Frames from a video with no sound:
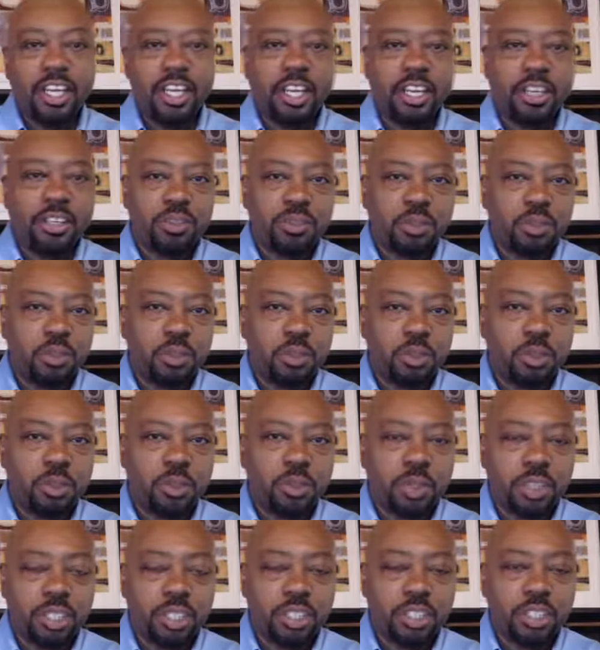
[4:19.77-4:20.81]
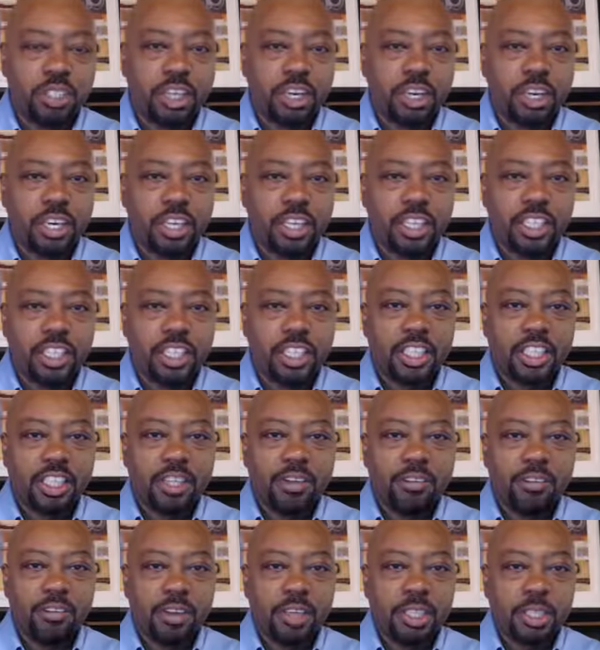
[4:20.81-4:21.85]
Integral is on
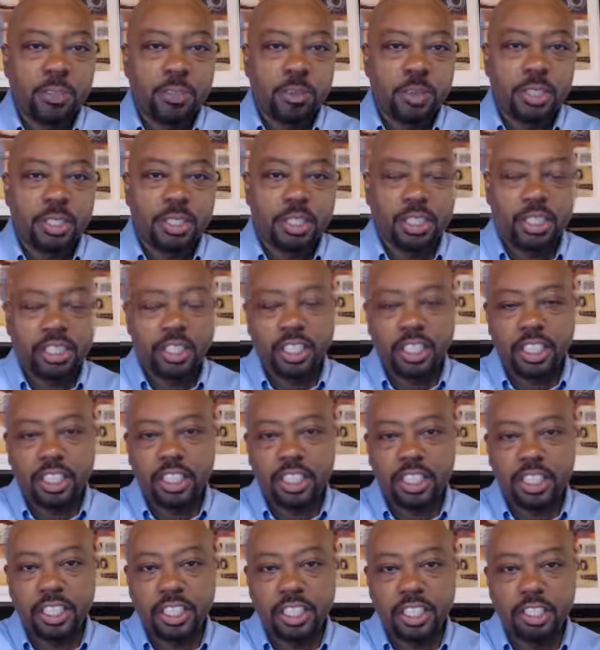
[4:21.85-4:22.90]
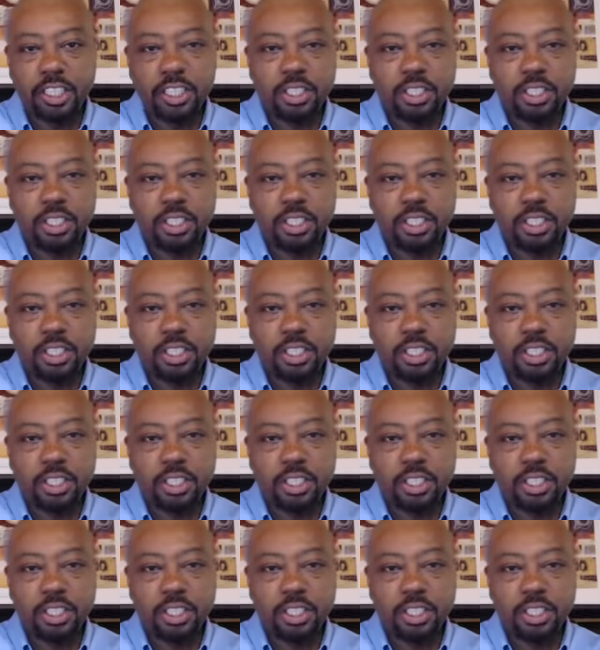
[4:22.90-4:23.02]
Facebook, LinkedIn,